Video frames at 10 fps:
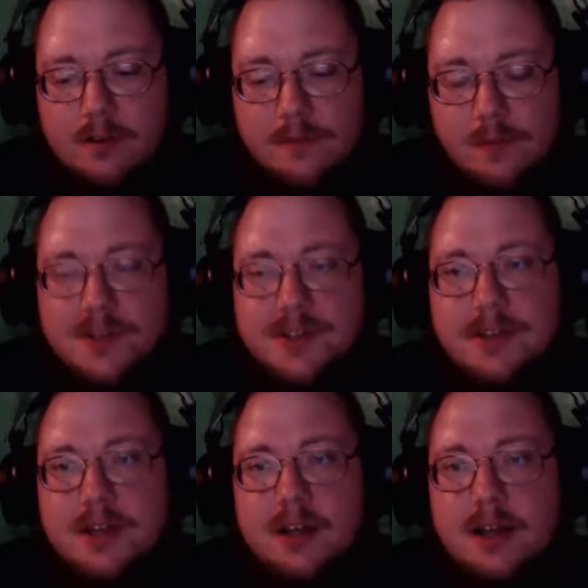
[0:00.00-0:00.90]
for
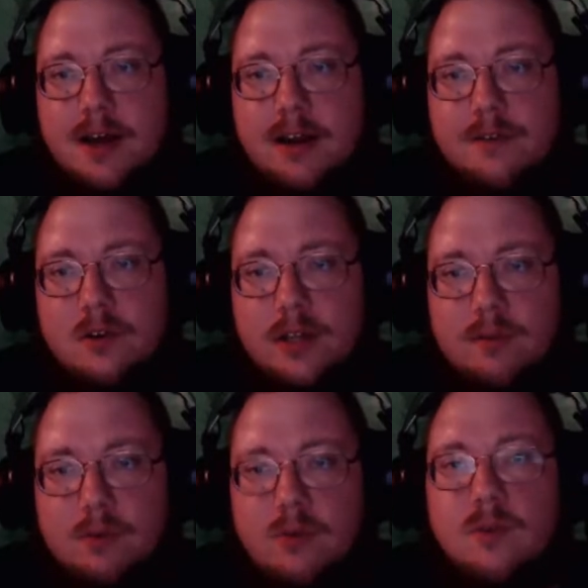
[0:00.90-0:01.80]
instance, a lot of early
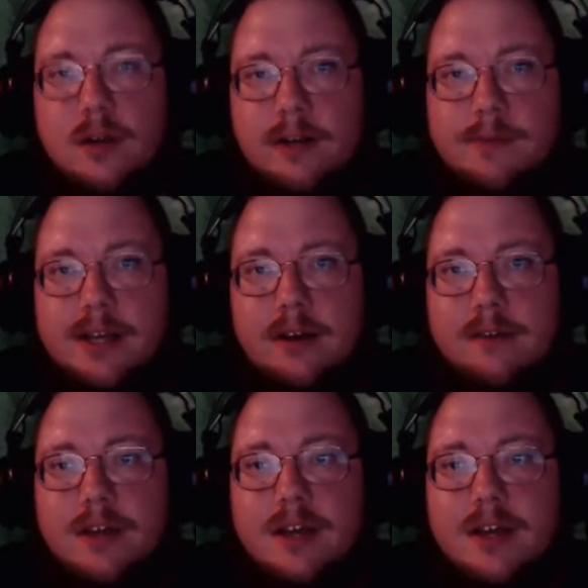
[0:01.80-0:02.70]
rune work comes out of.